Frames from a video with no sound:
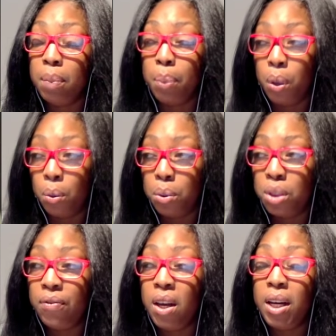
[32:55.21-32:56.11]

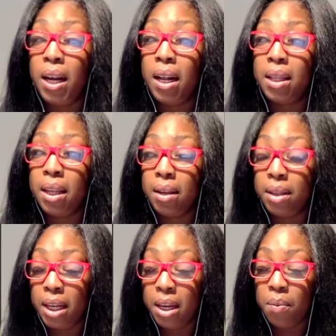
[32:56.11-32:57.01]
post, via
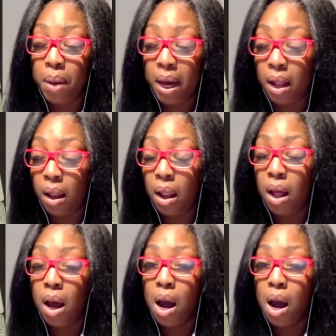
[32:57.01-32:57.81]
the email,